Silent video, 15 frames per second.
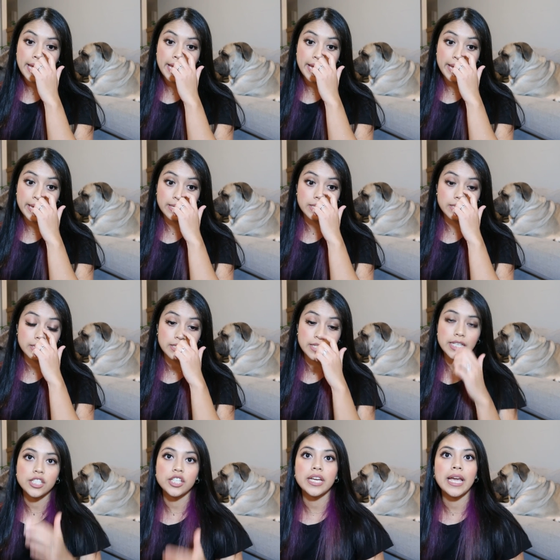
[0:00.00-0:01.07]
and
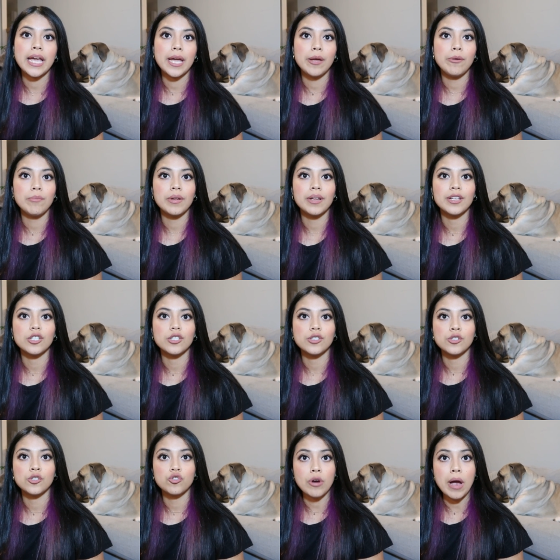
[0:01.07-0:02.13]
teaching him
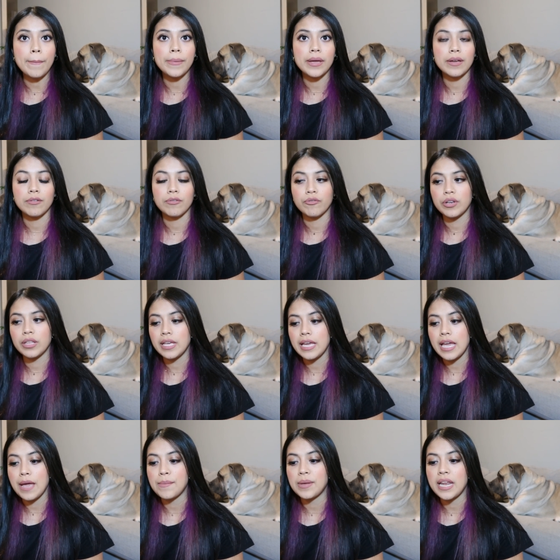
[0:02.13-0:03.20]
drop it really
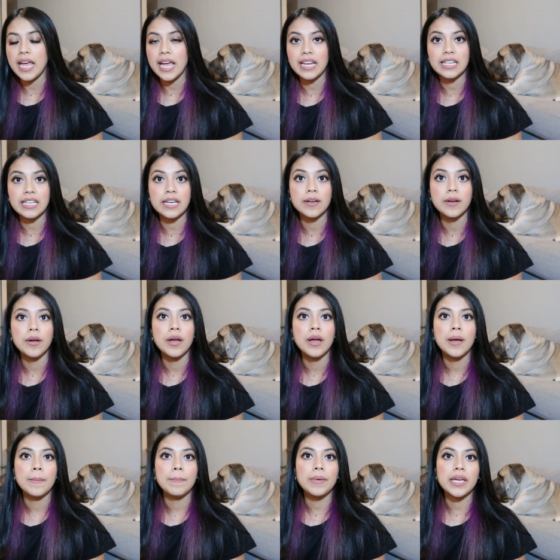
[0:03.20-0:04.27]
came in handy,
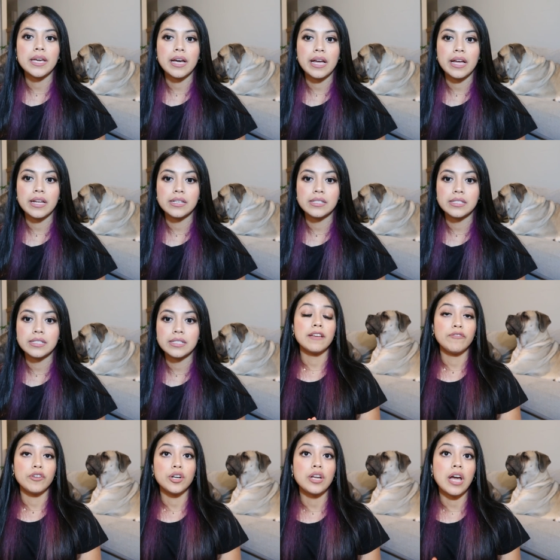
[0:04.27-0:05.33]
because
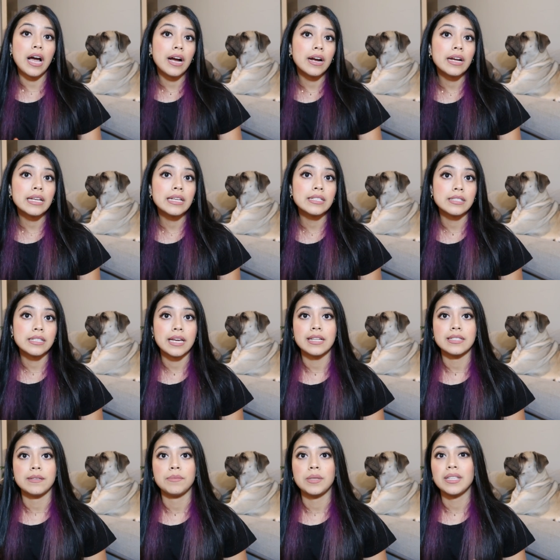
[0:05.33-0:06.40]
if your dog is to
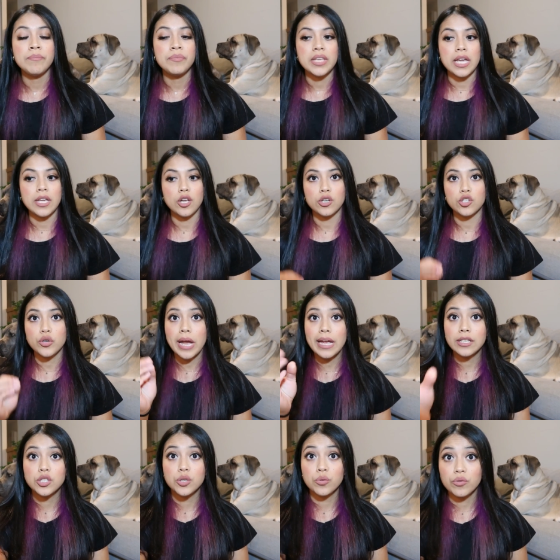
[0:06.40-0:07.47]
get something and you're
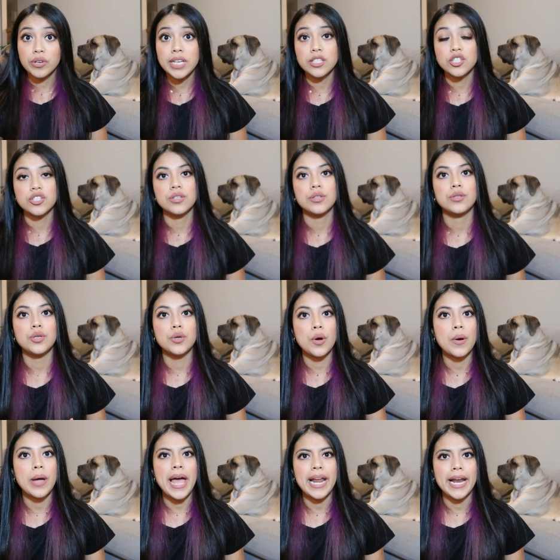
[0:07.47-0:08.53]
trying to reach to
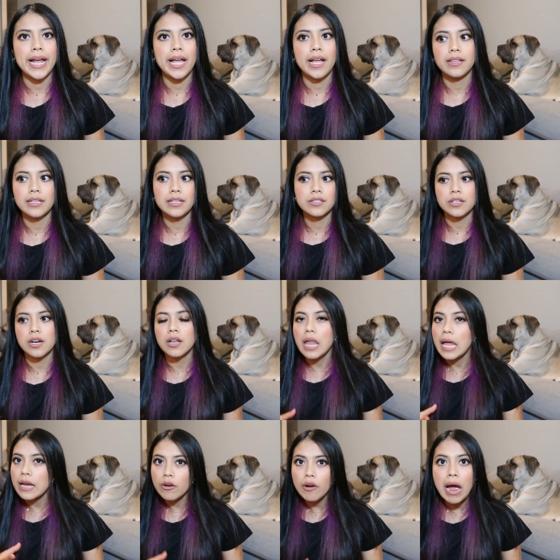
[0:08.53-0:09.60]
go get it and they
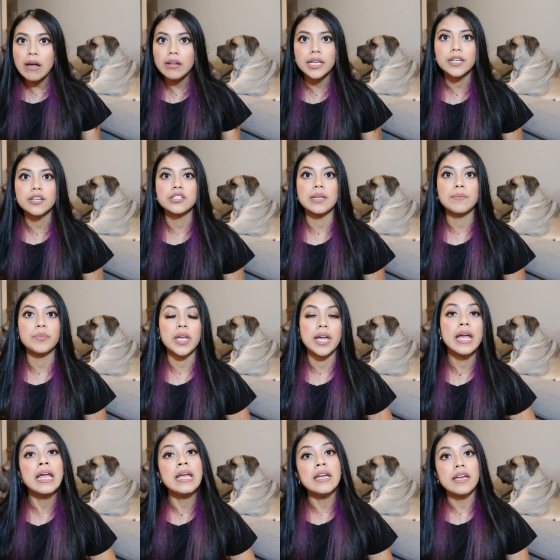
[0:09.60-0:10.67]
start like growling or
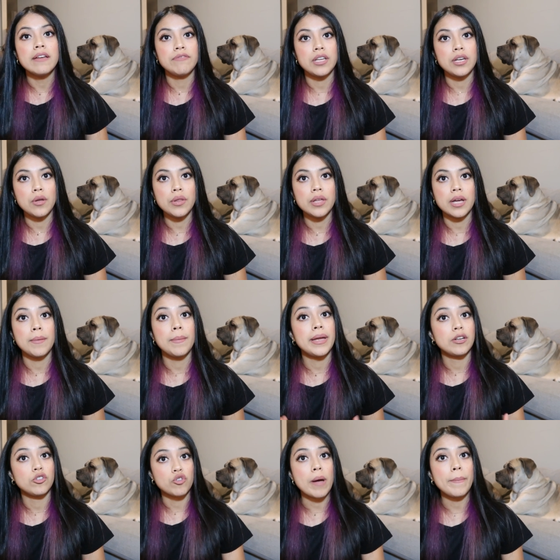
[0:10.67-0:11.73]
something, if they know the
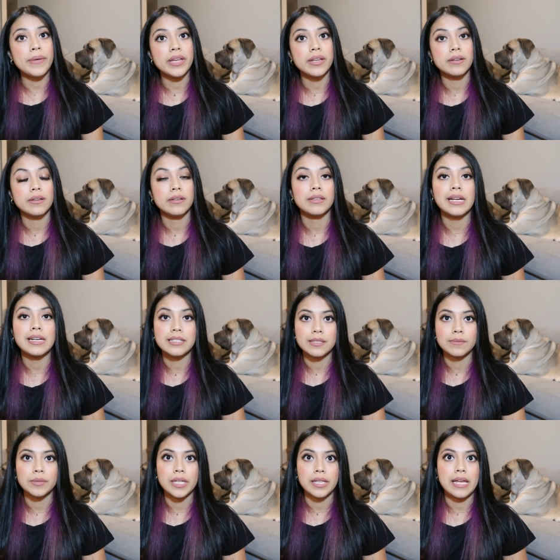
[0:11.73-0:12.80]
command drop it, that is
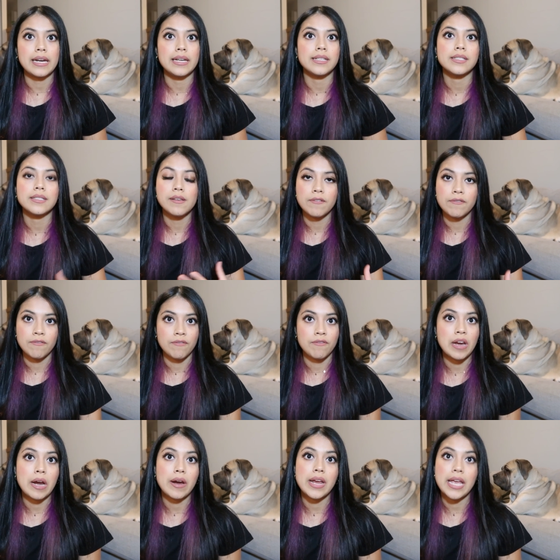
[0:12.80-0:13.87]
something that is
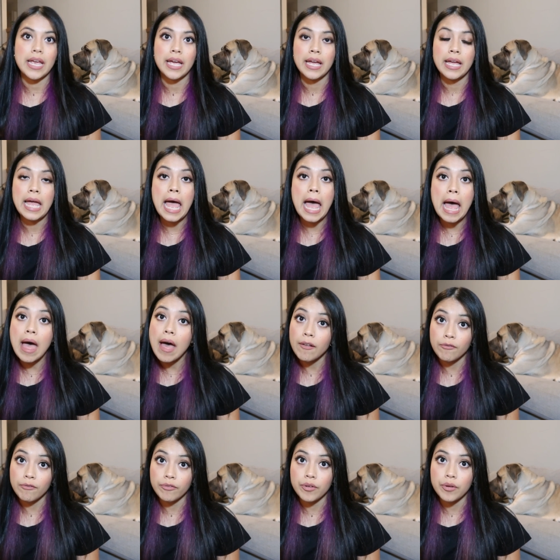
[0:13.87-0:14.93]
very
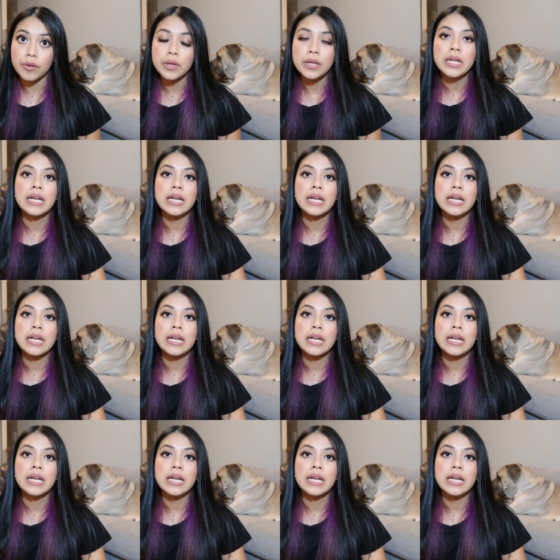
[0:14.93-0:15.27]
helpful.